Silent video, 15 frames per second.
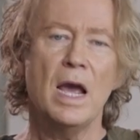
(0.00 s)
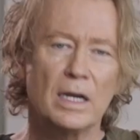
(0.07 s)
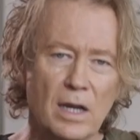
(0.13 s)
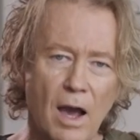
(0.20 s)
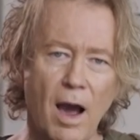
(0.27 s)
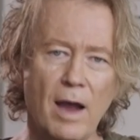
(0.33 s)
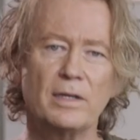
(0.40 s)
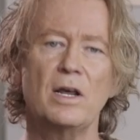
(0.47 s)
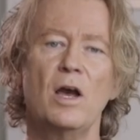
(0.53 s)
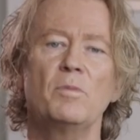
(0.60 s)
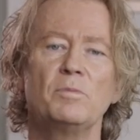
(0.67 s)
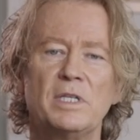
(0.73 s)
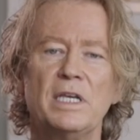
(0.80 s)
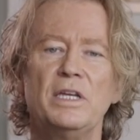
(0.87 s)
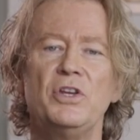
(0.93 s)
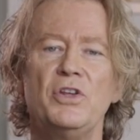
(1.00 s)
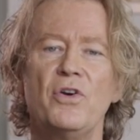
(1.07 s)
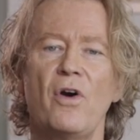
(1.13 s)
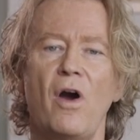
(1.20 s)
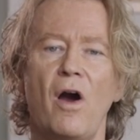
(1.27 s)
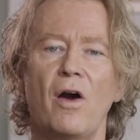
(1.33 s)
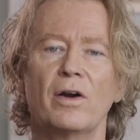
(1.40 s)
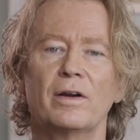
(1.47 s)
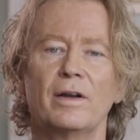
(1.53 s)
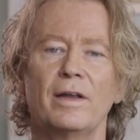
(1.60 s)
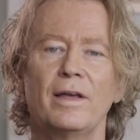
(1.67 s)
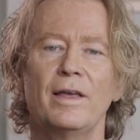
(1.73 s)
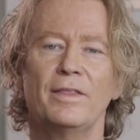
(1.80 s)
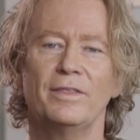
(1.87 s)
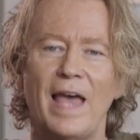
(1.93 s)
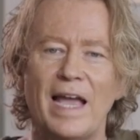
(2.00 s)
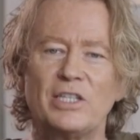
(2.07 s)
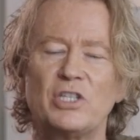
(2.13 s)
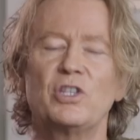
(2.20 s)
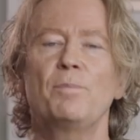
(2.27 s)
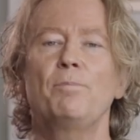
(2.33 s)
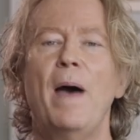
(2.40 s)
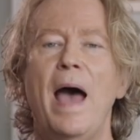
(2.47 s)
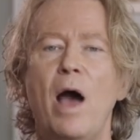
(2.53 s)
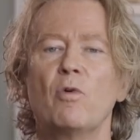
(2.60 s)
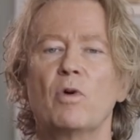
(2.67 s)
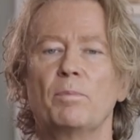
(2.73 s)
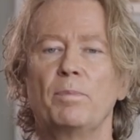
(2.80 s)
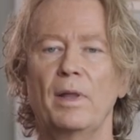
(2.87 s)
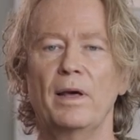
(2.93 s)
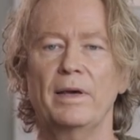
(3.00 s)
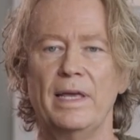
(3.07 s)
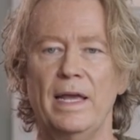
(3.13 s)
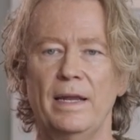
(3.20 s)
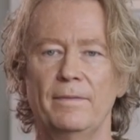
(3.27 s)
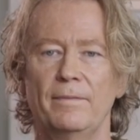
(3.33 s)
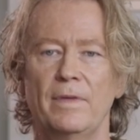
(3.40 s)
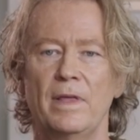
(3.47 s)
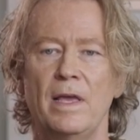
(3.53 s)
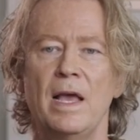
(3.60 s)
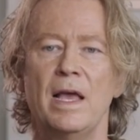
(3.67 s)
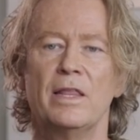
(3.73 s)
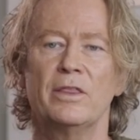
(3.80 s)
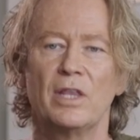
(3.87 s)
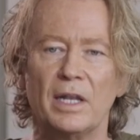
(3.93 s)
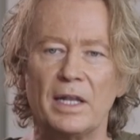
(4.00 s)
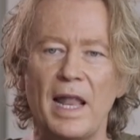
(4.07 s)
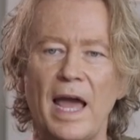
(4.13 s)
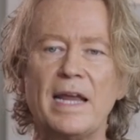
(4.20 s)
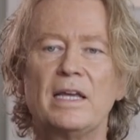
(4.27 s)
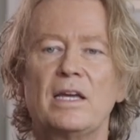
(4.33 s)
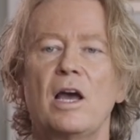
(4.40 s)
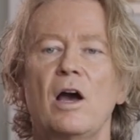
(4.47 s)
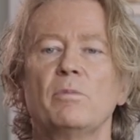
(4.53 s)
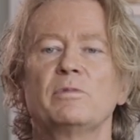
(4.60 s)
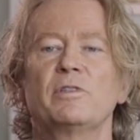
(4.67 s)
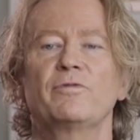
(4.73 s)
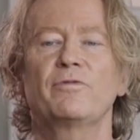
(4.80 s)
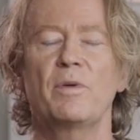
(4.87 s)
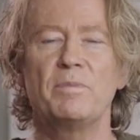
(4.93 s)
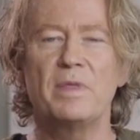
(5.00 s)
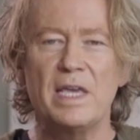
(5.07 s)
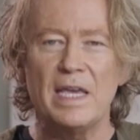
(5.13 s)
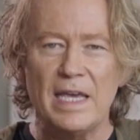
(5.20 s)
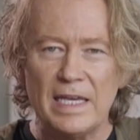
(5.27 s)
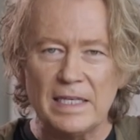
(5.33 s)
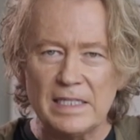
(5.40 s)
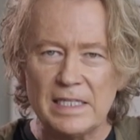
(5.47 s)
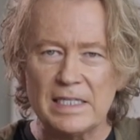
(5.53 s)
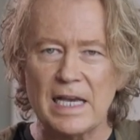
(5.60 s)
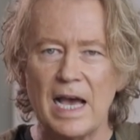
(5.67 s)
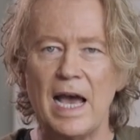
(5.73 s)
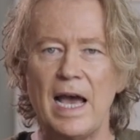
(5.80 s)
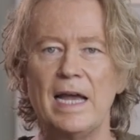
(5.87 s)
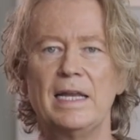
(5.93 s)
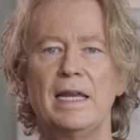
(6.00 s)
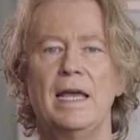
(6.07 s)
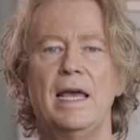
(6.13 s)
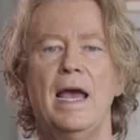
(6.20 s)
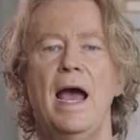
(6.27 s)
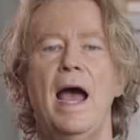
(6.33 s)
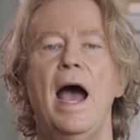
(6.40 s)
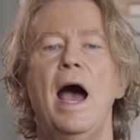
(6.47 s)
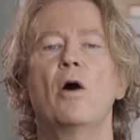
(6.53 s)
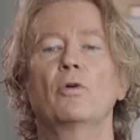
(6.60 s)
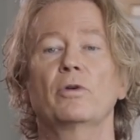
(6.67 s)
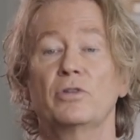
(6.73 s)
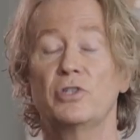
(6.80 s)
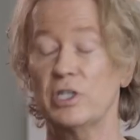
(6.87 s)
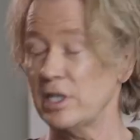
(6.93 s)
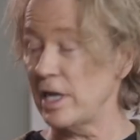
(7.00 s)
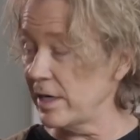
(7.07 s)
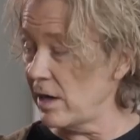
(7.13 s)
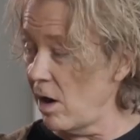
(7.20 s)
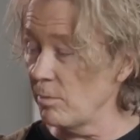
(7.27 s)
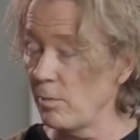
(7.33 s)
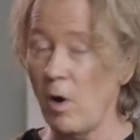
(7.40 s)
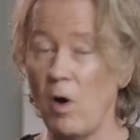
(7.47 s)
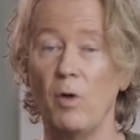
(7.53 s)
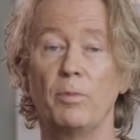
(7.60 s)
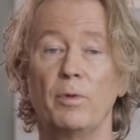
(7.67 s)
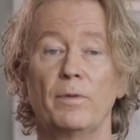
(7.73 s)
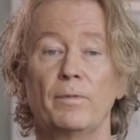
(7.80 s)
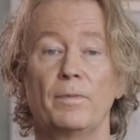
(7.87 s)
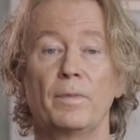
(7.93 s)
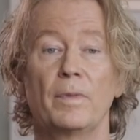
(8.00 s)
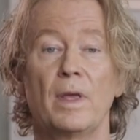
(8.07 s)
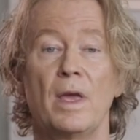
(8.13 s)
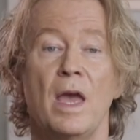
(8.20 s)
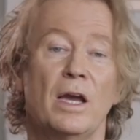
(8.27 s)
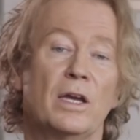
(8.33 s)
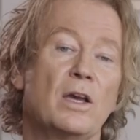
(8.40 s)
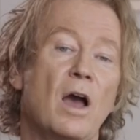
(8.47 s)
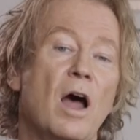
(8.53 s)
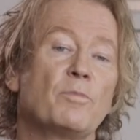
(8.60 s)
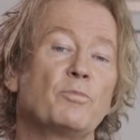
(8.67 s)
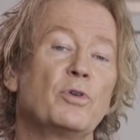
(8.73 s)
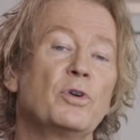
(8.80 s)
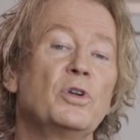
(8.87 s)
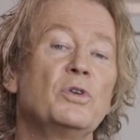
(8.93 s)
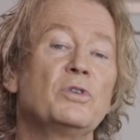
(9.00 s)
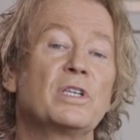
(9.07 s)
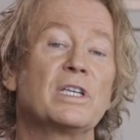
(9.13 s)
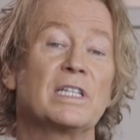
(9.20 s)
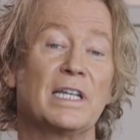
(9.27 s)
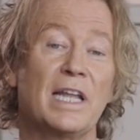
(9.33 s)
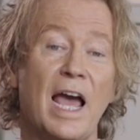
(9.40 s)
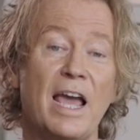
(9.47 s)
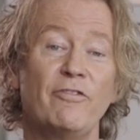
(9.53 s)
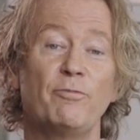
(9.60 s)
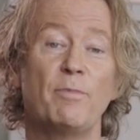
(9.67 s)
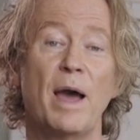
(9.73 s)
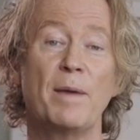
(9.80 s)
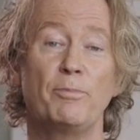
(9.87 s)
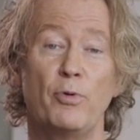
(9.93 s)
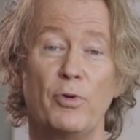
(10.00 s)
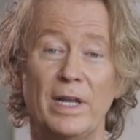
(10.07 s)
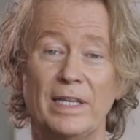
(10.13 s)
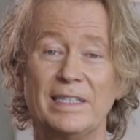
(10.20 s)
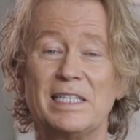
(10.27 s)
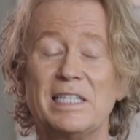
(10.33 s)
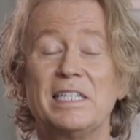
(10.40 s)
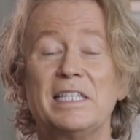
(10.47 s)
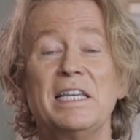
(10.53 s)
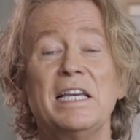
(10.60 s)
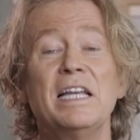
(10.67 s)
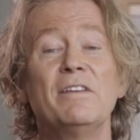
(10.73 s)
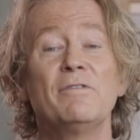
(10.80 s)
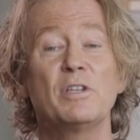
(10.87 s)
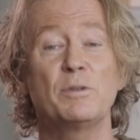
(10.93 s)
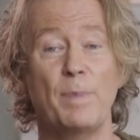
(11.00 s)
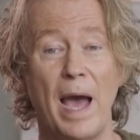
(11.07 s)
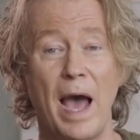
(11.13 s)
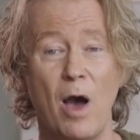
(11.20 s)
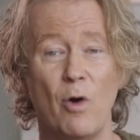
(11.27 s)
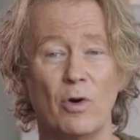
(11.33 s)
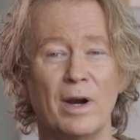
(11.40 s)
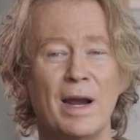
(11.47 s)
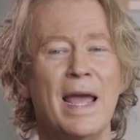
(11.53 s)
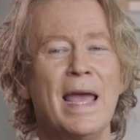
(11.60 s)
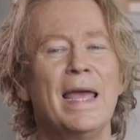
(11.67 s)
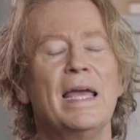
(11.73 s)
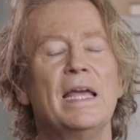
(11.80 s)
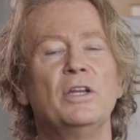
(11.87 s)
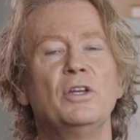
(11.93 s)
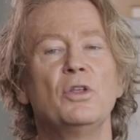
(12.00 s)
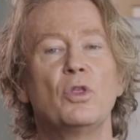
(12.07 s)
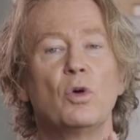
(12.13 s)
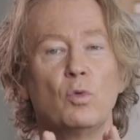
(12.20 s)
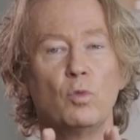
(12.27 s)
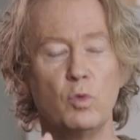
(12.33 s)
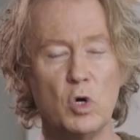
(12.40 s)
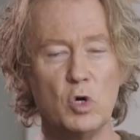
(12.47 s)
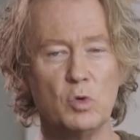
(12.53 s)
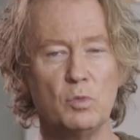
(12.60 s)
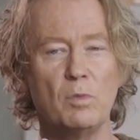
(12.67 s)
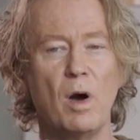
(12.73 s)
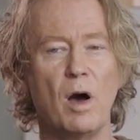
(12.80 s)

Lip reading: God comes into your heart. That's the power plug-in. The light comes from the inside out, just like our bulb. God produces life by putting the seed of His power into the womb